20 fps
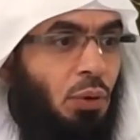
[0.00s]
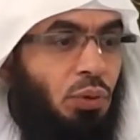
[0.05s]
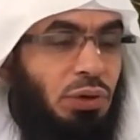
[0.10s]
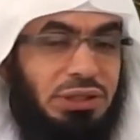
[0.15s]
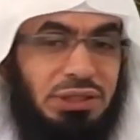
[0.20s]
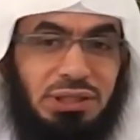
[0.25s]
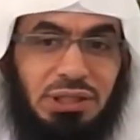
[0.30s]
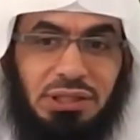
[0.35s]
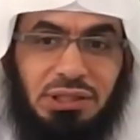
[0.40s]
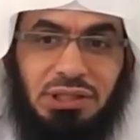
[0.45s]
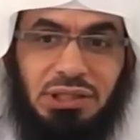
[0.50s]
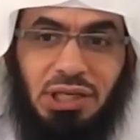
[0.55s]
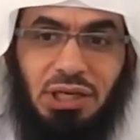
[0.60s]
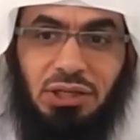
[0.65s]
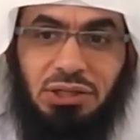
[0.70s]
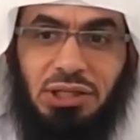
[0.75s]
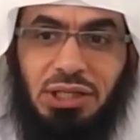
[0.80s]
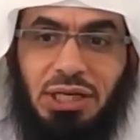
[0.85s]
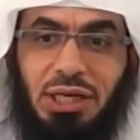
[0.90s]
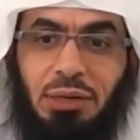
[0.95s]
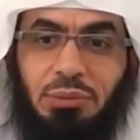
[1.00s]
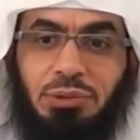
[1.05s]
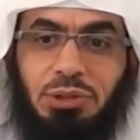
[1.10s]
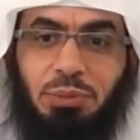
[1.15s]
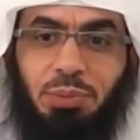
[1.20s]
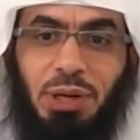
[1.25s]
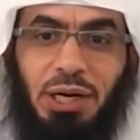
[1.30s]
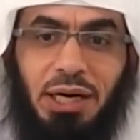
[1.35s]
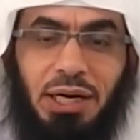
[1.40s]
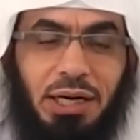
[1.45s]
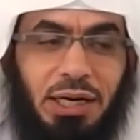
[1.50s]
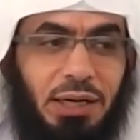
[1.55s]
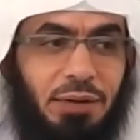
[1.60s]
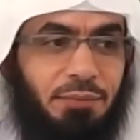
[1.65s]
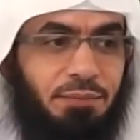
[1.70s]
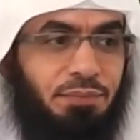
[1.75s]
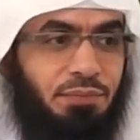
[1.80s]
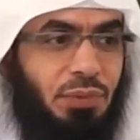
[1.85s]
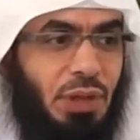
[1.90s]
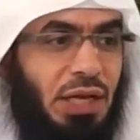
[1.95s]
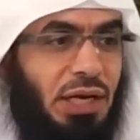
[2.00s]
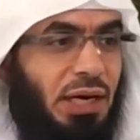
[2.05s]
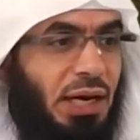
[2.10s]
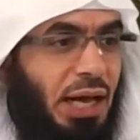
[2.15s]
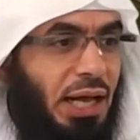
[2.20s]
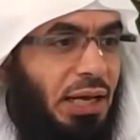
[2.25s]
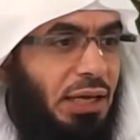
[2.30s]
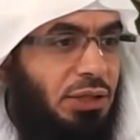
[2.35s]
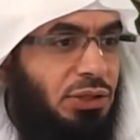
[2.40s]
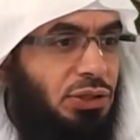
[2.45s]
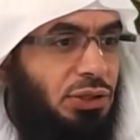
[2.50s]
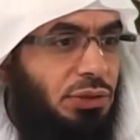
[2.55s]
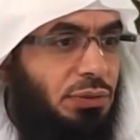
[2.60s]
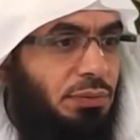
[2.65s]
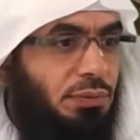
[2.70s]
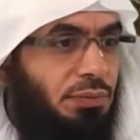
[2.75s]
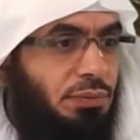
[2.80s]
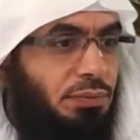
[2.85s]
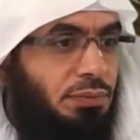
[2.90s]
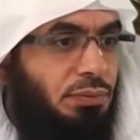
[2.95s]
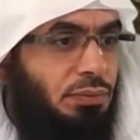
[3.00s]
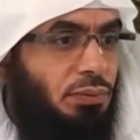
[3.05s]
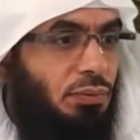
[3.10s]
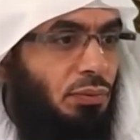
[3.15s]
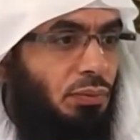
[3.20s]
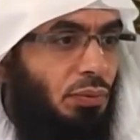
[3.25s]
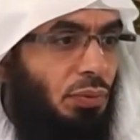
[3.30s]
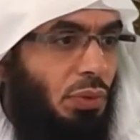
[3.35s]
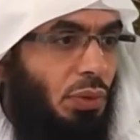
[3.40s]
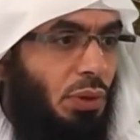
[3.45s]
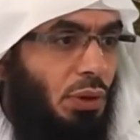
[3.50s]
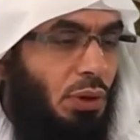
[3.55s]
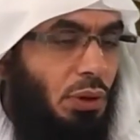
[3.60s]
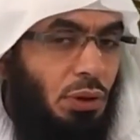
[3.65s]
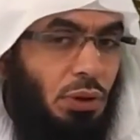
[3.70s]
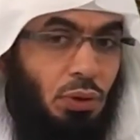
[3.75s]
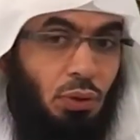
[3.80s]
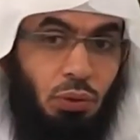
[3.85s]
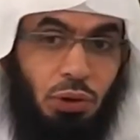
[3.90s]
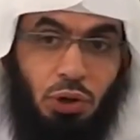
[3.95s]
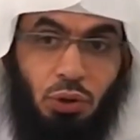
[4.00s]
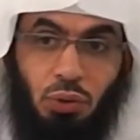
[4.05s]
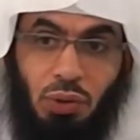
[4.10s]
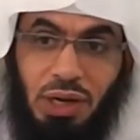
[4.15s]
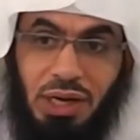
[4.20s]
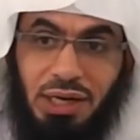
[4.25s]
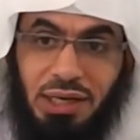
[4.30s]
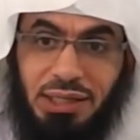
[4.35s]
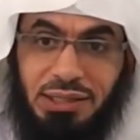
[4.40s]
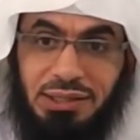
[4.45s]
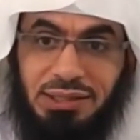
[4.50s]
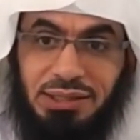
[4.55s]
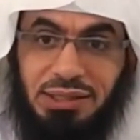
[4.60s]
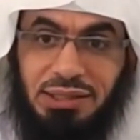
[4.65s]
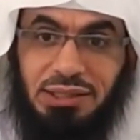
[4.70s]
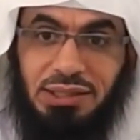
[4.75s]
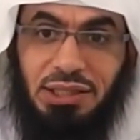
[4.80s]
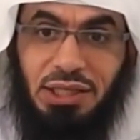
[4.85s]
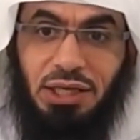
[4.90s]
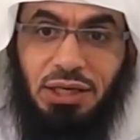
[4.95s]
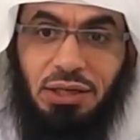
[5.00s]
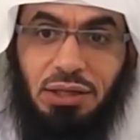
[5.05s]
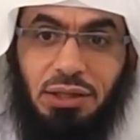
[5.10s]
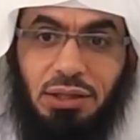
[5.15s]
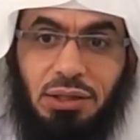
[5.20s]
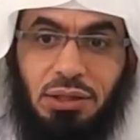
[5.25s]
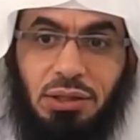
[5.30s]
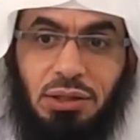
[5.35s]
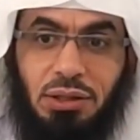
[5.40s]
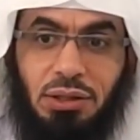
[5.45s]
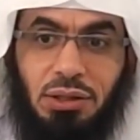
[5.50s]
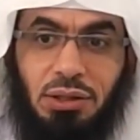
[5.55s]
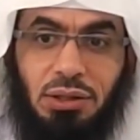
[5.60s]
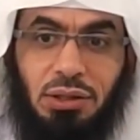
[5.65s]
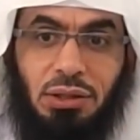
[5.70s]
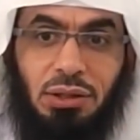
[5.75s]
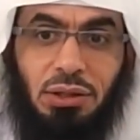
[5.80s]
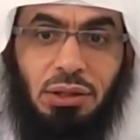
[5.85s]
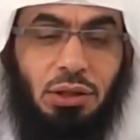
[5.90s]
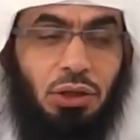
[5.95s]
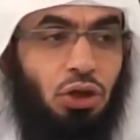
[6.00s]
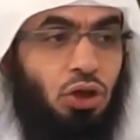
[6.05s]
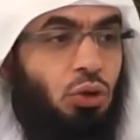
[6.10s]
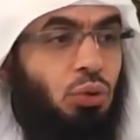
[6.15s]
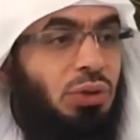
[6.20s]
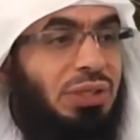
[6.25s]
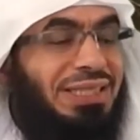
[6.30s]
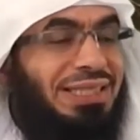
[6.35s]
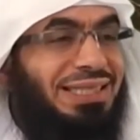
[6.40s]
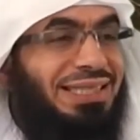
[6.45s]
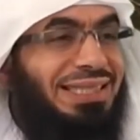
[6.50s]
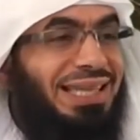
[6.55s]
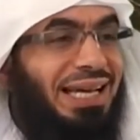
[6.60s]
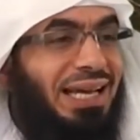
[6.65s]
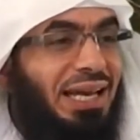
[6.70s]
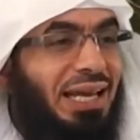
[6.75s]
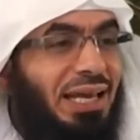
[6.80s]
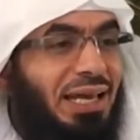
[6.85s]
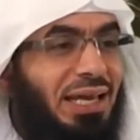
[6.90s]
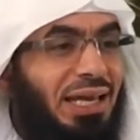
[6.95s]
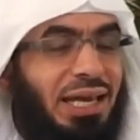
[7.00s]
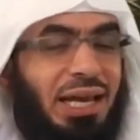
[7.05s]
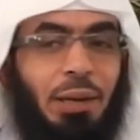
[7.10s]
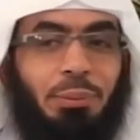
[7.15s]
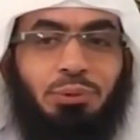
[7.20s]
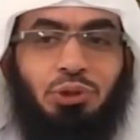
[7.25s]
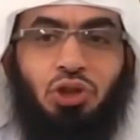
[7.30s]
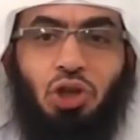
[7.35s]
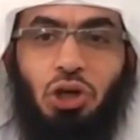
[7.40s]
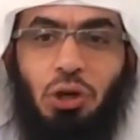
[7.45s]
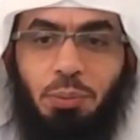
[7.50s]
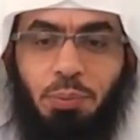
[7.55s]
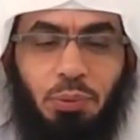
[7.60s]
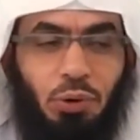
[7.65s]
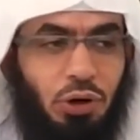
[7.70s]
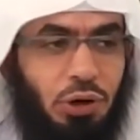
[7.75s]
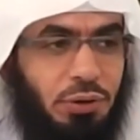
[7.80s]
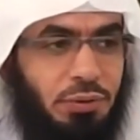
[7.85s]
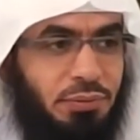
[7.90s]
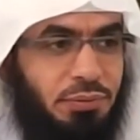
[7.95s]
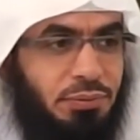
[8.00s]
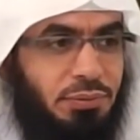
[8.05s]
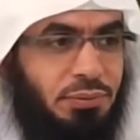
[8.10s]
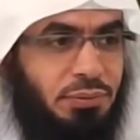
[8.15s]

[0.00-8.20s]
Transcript: With sincerity comes barakah in knowledge. When one is sincere, you will study and absorb more.